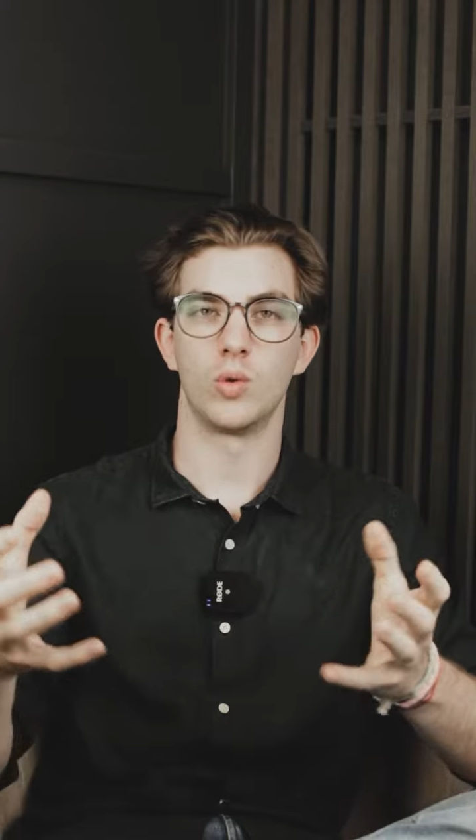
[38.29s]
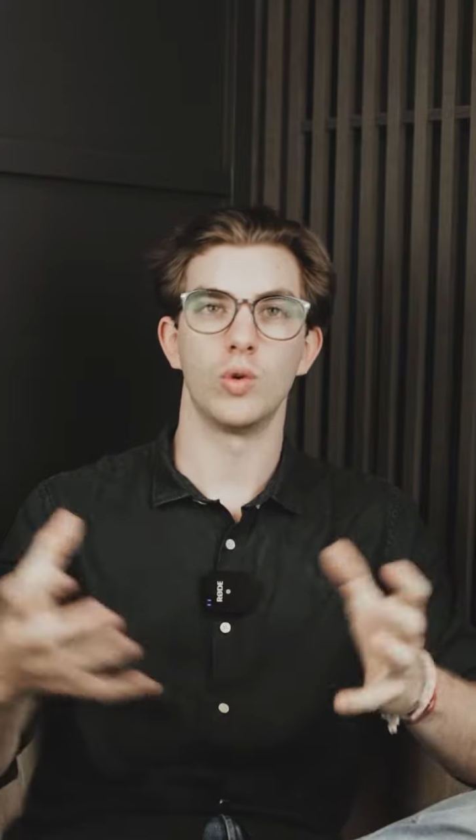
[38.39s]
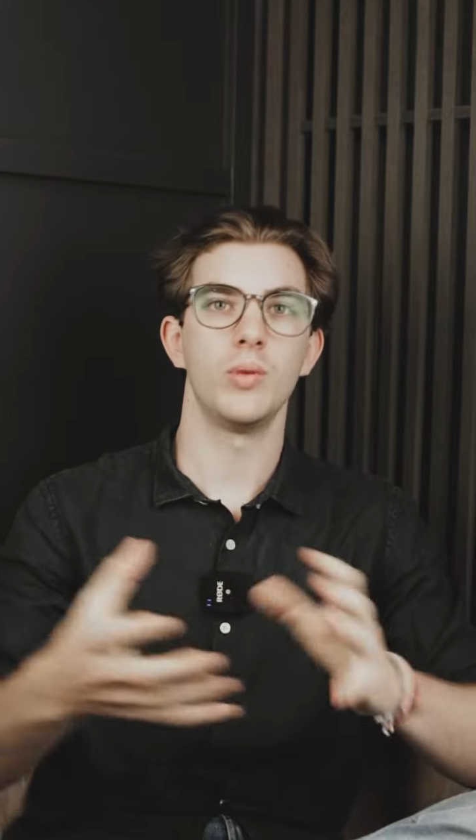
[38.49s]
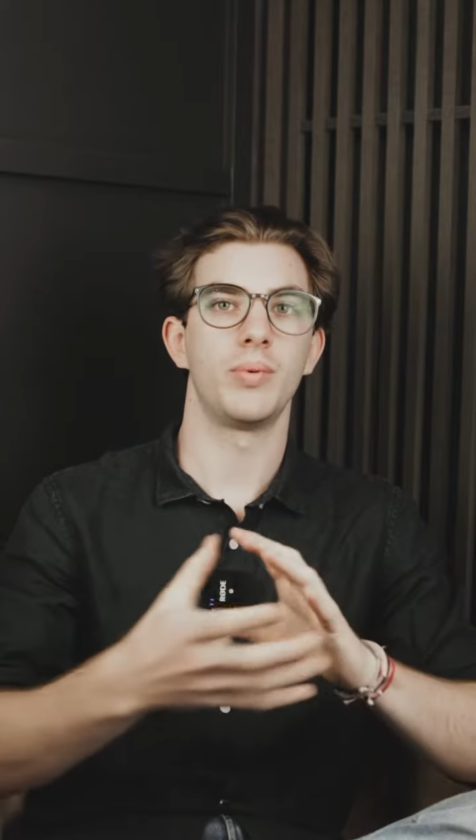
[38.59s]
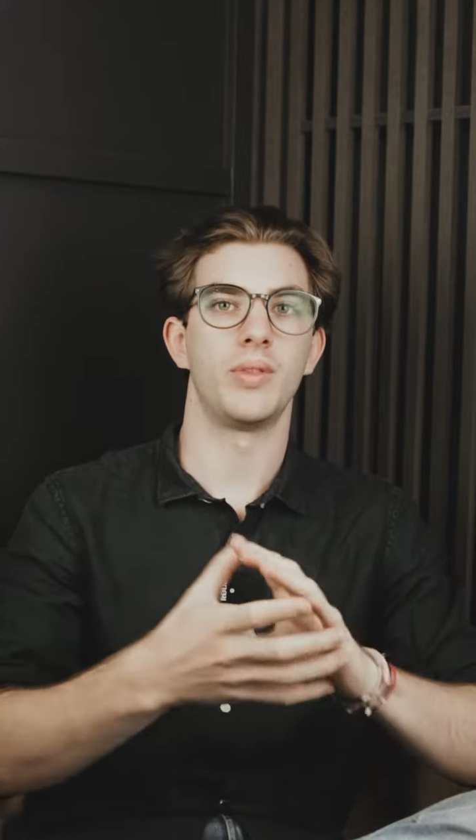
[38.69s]

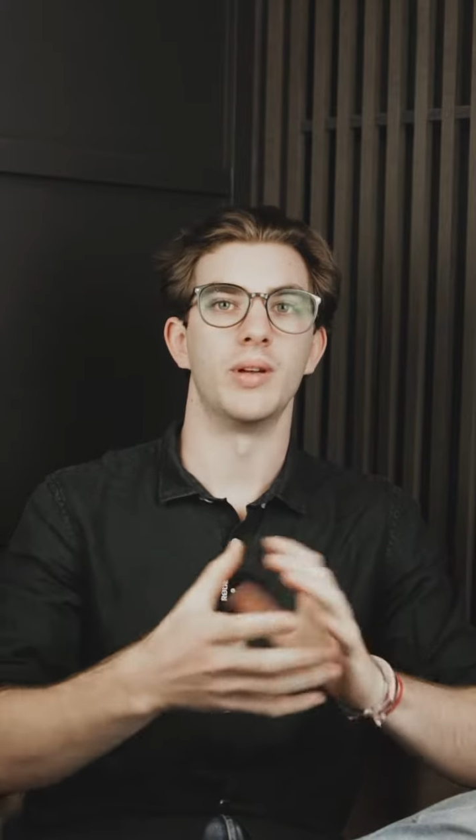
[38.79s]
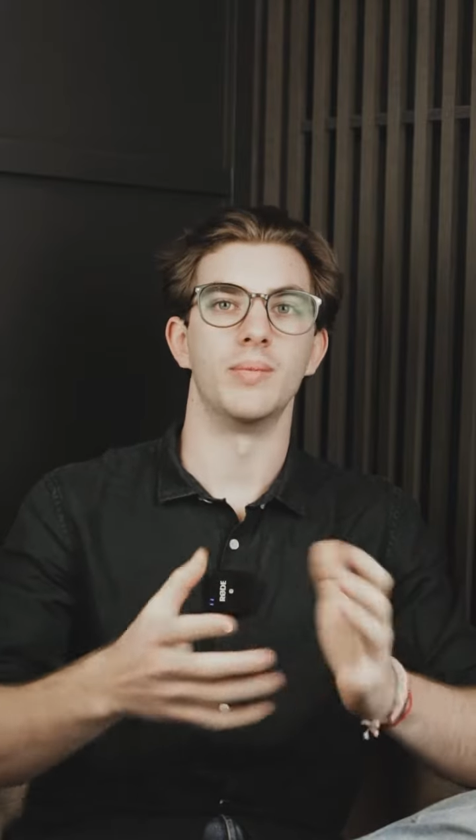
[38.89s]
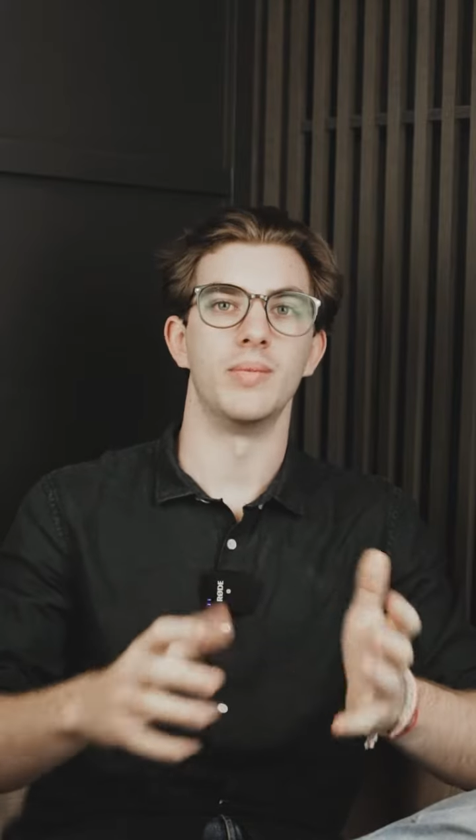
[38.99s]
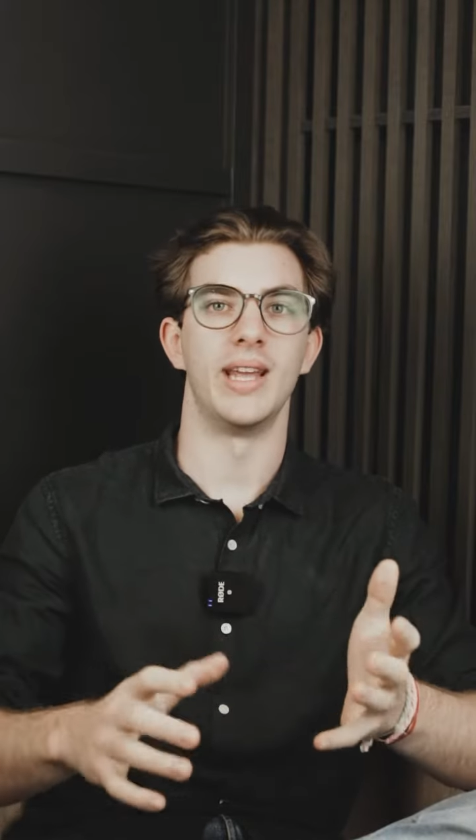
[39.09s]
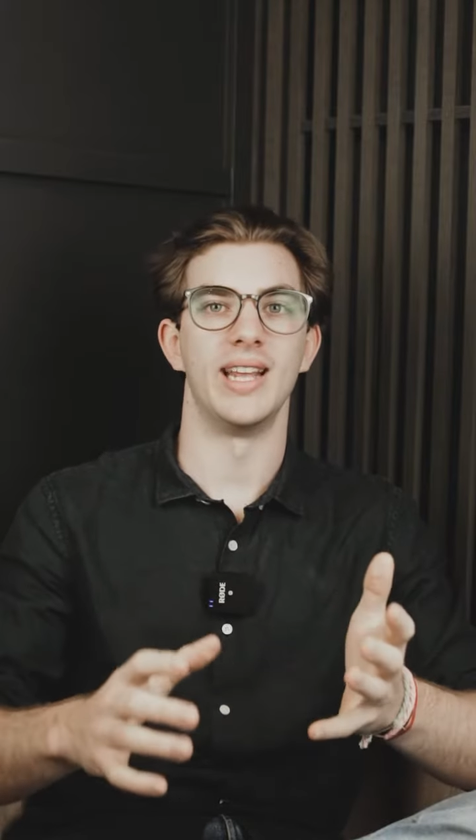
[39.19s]
group them